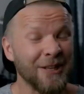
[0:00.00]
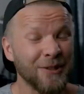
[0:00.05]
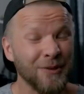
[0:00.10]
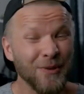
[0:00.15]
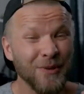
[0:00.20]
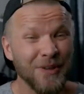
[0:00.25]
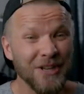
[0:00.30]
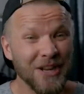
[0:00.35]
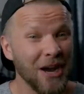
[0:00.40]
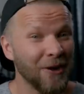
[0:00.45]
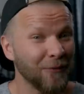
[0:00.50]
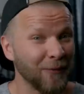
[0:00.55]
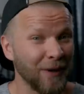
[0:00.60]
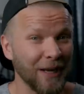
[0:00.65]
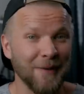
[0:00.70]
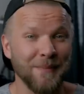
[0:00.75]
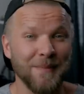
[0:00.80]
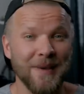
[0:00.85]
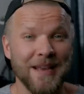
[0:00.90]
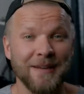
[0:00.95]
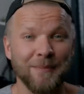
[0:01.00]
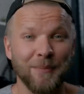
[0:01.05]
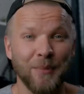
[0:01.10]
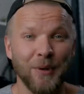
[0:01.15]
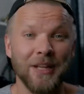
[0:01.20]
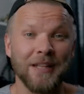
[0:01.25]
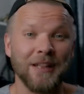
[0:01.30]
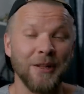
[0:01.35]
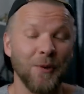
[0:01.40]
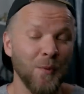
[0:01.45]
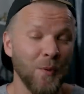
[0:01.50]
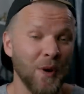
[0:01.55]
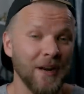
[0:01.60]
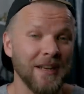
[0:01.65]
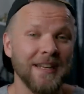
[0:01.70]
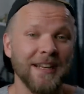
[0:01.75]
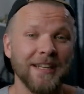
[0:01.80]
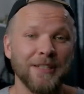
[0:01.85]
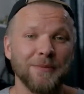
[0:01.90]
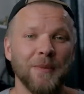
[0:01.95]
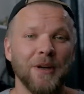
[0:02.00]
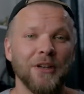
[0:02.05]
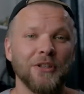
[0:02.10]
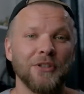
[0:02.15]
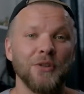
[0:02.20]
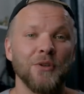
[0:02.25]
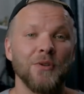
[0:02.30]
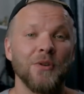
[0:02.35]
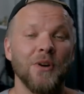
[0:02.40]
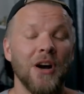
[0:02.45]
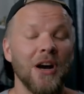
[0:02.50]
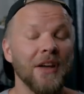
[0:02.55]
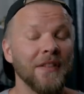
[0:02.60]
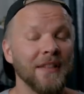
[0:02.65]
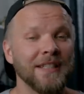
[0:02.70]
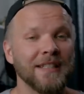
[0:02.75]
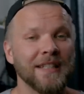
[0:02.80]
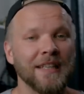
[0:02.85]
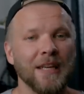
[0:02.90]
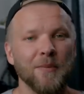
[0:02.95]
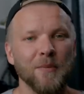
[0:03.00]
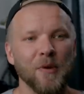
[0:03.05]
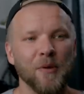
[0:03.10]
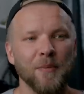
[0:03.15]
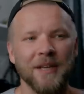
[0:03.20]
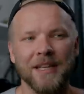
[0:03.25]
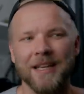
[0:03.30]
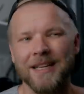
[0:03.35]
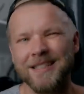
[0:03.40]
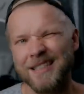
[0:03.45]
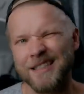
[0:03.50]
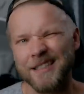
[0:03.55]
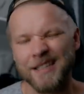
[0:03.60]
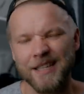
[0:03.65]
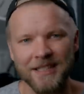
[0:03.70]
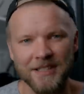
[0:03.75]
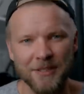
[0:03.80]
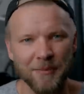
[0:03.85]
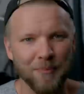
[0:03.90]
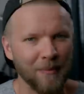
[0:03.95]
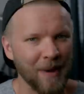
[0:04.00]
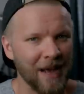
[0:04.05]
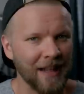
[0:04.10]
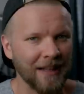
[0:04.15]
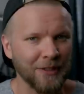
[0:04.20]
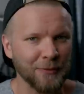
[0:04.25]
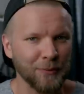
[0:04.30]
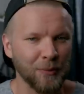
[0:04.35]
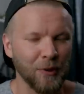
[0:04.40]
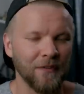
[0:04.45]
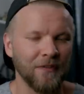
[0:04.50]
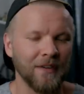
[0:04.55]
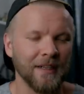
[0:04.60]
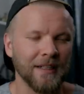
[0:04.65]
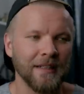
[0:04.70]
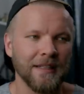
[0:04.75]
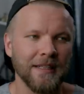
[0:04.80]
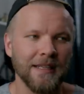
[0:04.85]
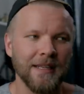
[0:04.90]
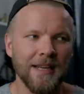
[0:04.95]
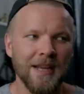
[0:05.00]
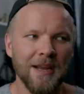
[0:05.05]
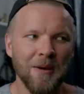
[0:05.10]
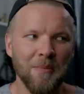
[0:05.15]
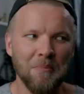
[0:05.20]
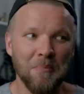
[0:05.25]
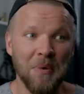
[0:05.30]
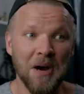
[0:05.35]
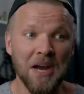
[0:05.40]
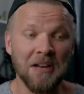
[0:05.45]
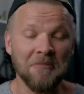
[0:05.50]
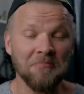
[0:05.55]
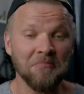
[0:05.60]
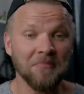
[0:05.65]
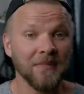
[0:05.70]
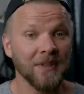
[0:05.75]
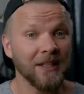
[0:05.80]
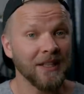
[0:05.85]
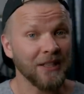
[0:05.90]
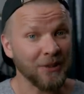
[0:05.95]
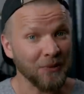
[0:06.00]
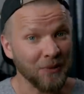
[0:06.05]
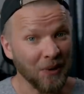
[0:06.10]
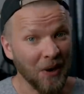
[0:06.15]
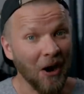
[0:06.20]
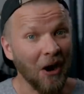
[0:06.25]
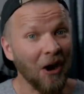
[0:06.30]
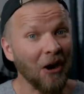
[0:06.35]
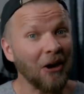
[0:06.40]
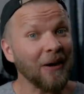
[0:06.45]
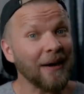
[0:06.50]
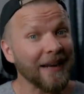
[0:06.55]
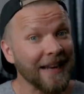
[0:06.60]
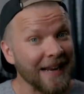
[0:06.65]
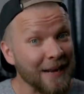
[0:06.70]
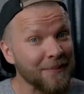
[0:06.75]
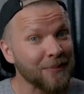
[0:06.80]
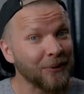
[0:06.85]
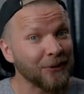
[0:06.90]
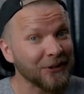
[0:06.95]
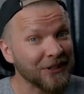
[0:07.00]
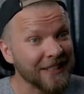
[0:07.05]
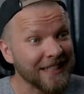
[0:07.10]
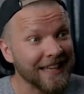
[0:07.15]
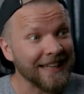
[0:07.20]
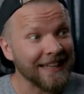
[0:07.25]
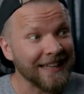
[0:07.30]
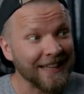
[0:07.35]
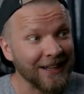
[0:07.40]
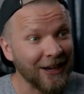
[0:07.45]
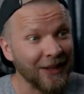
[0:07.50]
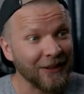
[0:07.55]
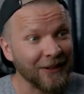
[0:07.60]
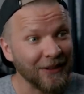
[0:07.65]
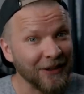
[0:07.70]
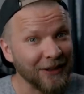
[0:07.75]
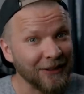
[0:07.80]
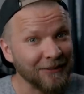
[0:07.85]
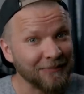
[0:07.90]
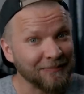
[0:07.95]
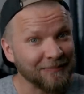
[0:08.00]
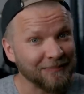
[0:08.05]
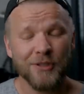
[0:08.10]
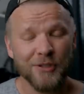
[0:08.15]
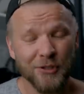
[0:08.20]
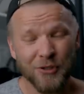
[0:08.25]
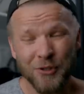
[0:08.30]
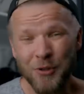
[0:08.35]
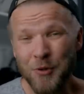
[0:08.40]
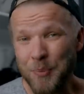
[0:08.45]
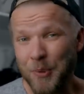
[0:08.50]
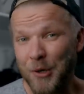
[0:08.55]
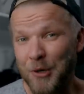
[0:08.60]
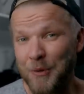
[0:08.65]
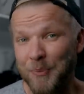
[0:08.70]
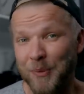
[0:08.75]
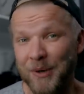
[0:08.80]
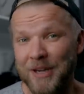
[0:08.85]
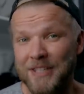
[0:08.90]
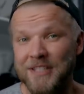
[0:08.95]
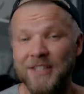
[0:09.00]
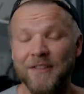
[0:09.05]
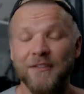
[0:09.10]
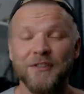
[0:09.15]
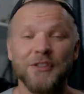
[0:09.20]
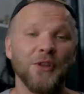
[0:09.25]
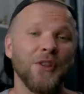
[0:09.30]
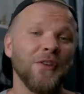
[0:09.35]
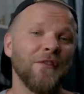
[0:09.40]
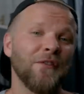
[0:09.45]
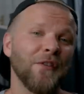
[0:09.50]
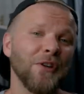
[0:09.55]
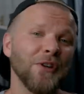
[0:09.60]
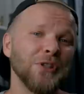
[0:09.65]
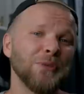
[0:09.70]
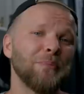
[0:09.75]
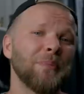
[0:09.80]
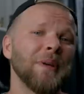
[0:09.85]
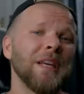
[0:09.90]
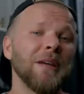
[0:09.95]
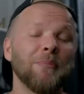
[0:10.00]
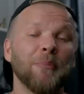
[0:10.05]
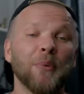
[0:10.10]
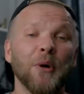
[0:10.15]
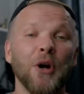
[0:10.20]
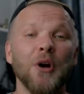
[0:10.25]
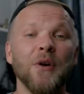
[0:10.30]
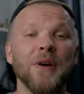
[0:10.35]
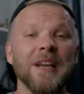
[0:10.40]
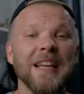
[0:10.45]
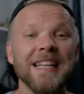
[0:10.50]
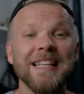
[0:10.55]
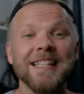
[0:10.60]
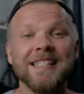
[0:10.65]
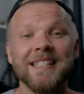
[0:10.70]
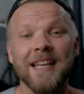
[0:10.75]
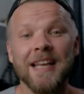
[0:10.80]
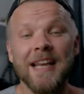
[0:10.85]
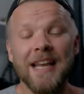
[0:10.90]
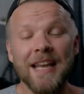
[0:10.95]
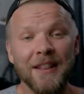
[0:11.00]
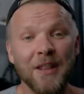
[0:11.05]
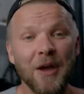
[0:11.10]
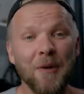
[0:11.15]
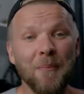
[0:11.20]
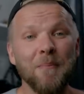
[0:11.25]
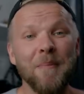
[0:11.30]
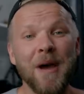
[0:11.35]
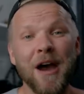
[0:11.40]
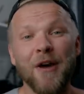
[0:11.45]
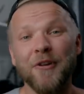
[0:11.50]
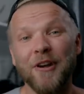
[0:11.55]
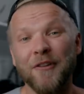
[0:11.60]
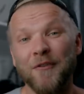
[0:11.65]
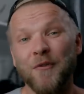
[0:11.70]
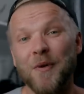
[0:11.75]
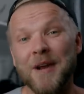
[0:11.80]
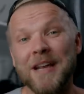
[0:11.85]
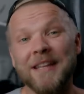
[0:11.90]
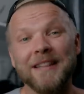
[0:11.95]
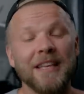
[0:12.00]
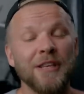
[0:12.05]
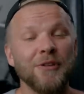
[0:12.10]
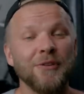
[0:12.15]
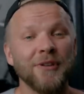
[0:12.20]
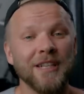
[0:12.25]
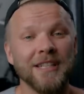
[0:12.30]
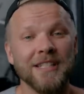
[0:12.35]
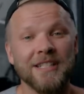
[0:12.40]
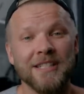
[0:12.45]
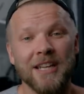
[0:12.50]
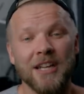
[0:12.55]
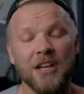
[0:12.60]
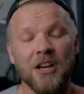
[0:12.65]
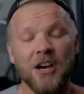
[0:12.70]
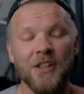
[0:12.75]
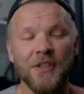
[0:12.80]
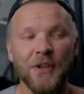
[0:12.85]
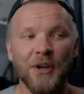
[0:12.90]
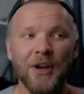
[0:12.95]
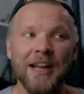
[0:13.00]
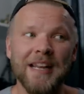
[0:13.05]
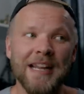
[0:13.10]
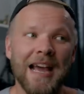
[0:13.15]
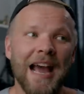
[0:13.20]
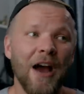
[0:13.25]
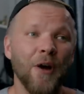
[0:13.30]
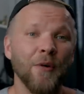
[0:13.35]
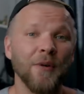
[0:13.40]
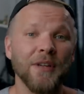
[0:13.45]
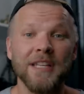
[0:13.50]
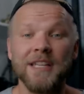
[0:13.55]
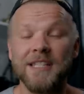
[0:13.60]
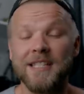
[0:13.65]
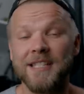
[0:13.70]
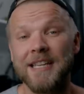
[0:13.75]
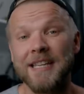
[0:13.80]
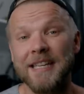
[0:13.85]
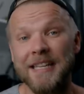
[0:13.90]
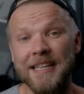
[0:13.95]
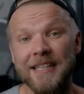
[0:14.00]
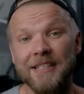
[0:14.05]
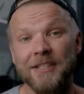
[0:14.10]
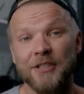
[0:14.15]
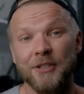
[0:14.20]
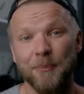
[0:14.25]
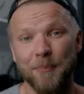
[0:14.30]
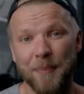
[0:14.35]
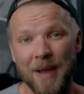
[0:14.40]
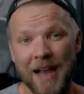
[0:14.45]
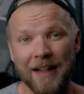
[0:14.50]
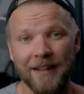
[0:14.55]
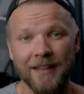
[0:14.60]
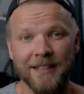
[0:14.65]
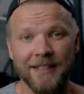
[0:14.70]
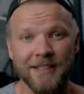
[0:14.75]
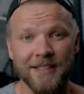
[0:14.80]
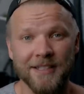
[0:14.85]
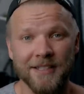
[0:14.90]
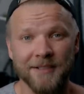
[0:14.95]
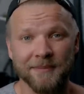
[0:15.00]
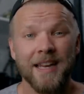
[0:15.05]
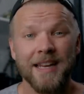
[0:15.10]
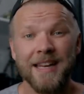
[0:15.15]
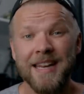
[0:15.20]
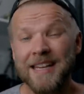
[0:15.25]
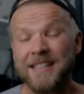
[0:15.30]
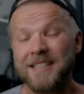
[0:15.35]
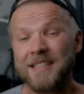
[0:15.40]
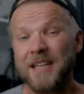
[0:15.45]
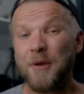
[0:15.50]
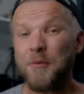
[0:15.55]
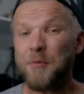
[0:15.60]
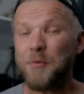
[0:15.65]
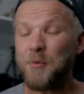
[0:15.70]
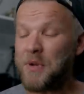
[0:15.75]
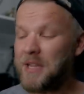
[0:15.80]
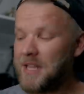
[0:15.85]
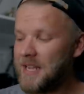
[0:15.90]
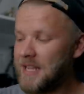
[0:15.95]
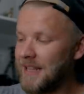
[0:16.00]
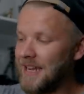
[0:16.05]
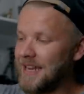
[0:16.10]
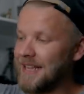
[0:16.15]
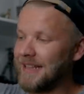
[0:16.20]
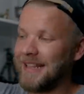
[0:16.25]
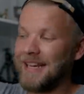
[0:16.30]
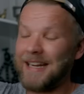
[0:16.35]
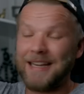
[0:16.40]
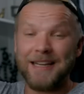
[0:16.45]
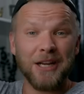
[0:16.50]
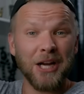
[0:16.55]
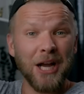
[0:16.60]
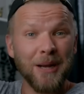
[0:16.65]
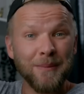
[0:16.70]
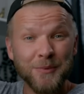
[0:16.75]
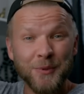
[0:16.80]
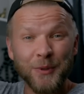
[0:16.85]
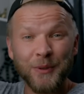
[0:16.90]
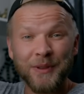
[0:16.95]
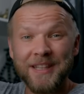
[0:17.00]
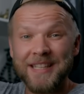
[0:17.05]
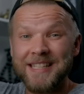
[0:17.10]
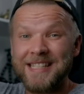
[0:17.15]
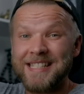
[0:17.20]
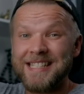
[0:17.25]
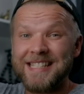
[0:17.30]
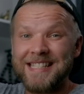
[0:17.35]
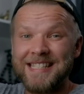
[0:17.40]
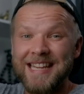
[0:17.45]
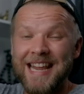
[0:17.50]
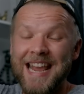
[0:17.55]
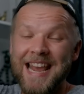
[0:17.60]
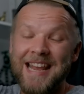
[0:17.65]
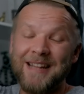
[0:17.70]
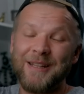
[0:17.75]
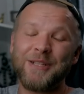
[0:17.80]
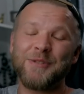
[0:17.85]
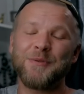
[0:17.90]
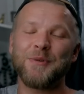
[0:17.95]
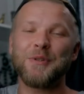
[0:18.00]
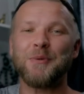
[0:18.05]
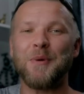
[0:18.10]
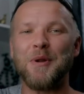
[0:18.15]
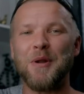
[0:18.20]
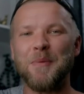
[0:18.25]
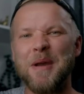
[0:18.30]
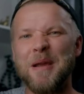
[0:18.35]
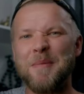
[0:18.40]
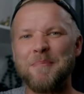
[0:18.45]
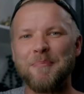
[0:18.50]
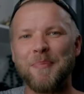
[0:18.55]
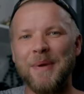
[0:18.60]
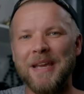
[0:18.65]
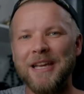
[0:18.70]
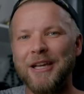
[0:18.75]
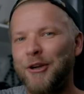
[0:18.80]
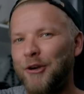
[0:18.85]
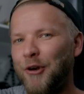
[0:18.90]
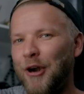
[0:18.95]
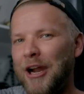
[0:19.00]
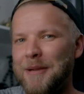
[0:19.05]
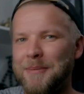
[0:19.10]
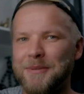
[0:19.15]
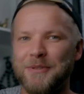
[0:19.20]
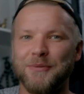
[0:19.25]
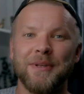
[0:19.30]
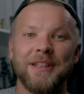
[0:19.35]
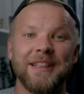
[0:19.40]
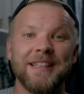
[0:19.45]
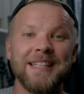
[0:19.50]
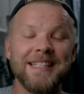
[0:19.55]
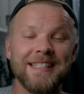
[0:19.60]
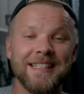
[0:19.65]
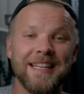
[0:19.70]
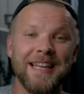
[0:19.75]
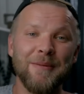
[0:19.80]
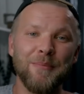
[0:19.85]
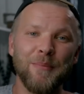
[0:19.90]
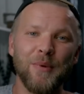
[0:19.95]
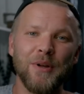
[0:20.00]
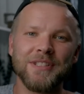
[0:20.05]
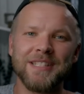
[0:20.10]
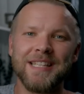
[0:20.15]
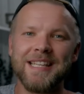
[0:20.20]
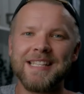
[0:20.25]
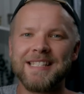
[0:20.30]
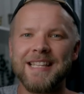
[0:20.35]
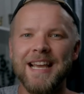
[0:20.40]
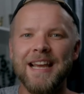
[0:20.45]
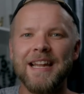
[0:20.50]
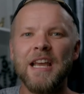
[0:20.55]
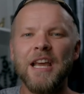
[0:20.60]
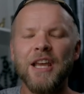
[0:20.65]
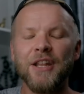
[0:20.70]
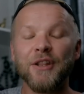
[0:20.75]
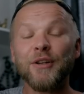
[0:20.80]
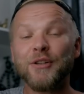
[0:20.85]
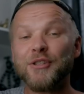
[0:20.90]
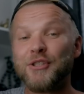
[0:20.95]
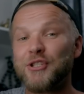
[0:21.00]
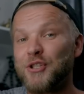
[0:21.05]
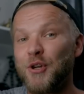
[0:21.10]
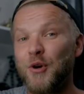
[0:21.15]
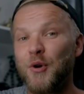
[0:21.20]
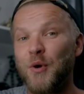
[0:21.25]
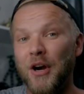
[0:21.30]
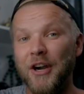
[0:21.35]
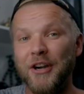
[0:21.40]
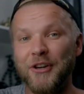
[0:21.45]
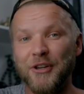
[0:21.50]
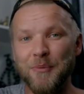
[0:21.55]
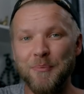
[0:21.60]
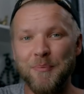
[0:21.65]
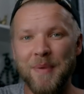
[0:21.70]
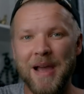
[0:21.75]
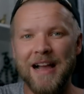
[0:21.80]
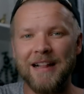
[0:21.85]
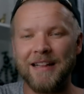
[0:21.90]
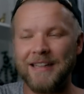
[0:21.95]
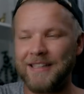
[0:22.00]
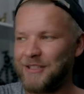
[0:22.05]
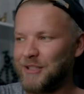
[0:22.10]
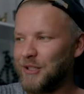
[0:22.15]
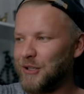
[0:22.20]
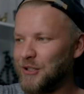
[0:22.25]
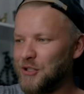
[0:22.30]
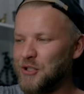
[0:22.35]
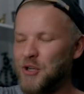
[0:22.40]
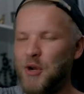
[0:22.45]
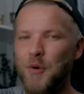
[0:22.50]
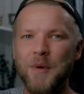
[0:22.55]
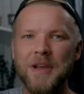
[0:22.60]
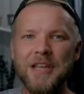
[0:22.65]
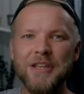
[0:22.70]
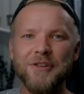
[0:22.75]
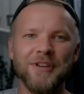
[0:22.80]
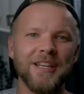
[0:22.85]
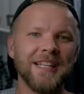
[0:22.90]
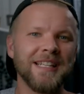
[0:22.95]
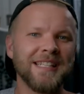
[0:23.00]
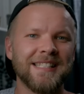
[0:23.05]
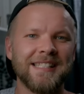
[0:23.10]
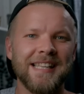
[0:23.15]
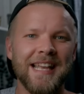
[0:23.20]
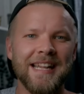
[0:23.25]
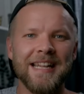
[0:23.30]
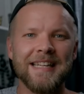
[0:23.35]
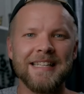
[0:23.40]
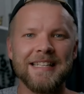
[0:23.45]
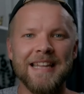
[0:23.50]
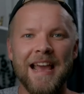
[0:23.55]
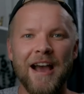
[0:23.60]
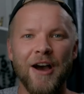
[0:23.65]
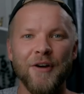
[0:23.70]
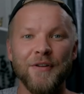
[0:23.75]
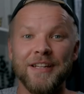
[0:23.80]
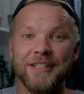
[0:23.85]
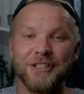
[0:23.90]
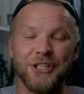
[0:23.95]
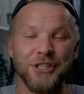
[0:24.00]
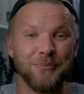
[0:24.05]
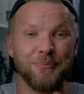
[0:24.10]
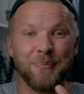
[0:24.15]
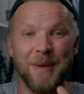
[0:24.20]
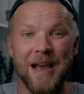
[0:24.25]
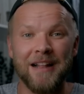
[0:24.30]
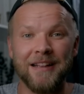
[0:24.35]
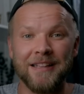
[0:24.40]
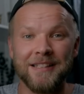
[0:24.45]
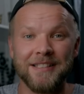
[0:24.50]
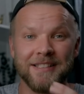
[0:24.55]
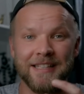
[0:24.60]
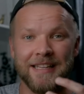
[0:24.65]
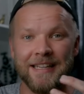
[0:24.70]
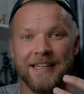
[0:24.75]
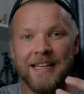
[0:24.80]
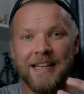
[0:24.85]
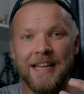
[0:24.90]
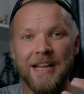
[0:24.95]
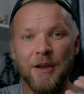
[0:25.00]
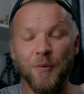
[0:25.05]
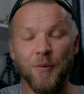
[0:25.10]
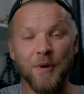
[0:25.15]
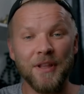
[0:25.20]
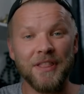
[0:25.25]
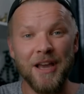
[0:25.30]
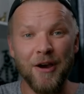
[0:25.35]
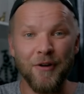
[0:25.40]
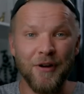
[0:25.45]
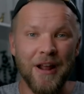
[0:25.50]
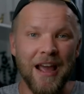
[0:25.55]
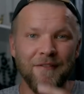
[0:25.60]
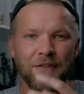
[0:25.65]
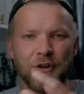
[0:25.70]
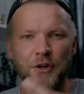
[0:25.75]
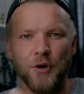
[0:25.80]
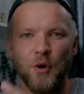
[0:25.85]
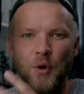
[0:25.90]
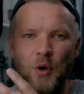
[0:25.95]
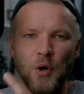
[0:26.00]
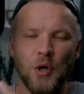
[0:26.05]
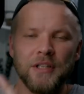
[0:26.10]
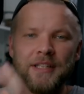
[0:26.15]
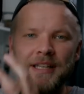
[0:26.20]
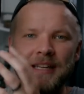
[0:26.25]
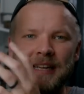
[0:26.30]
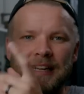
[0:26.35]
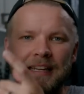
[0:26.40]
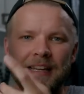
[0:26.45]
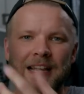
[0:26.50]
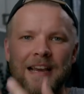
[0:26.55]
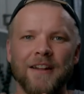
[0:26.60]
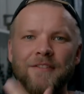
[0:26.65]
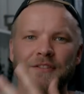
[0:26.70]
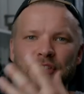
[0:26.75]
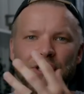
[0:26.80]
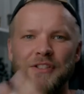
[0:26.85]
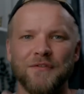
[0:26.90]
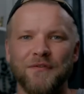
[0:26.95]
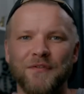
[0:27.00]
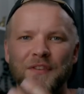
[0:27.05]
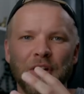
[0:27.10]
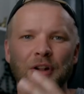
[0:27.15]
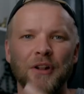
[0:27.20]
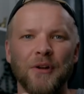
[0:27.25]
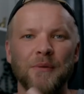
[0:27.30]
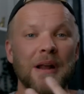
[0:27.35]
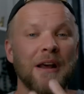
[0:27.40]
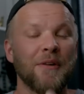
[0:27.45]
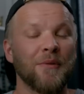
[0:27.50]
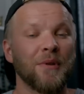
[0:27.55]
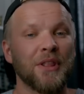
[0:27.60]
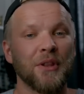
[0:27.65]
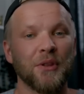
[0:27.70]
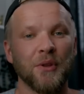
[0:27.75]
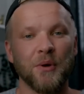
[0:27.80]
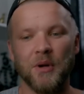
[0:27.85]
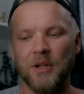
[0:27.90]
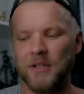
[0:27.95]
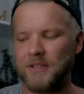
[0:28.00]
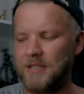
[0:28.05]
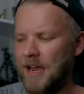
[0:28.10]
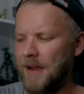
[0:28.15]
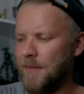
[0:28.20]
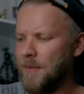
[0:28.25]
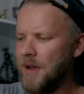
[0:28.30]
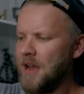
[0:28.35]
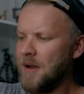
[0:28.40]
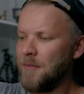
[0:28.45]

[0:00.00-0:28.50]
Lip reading: I do not recommend putting the 1DX Mark II on this gimbal because it doesn't balance perfectly, but you are able to get it on there. Super impressive. So the first big pro is the amount of weight that you can stick on there and how easy it is to balance. Next, I really like that it comes with this stand. This was one of my big gripes with these gimbals, is that they're so hard to balance. There's no way you can set it down and just balance it without having to hold it and kind of just fiddle around with it the whole time.